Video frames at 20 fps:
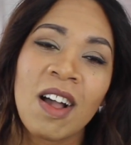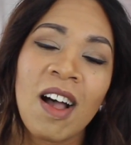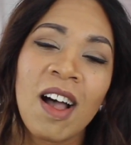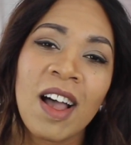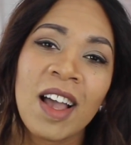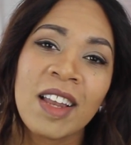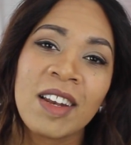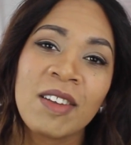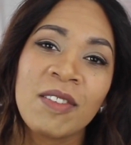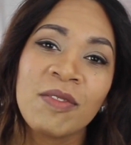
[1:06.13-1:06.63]

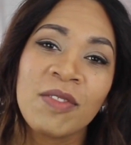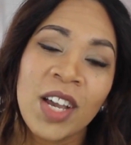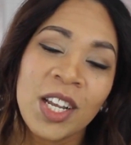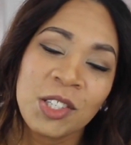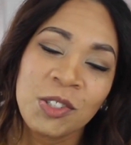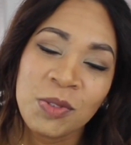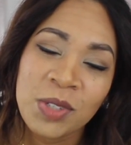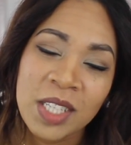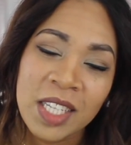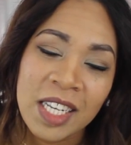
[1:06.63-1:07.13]
on
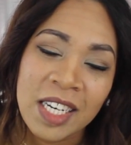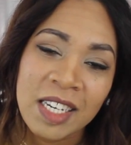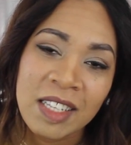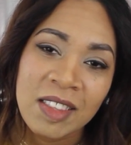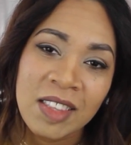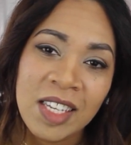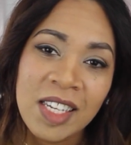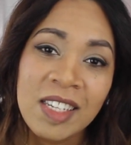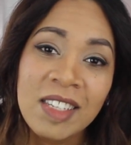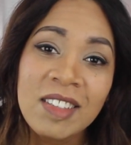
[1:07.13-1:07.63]
fashion
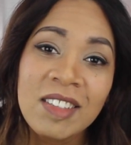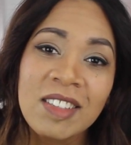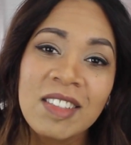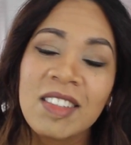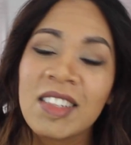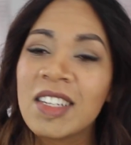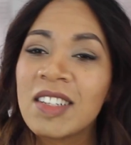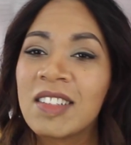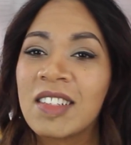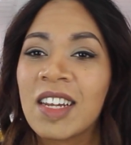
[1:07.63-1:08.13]
related things
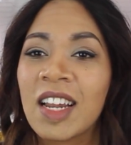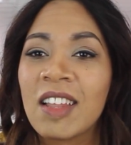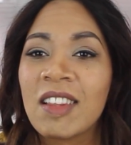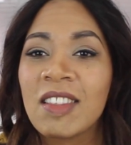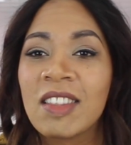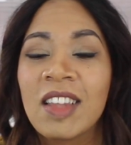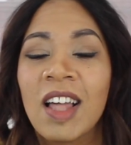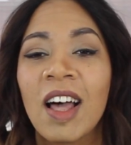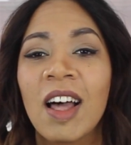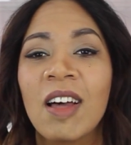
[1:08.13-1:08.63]
that I
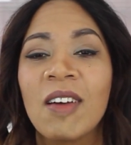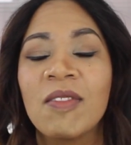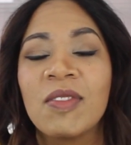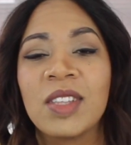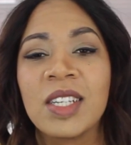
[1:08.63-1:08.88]
love,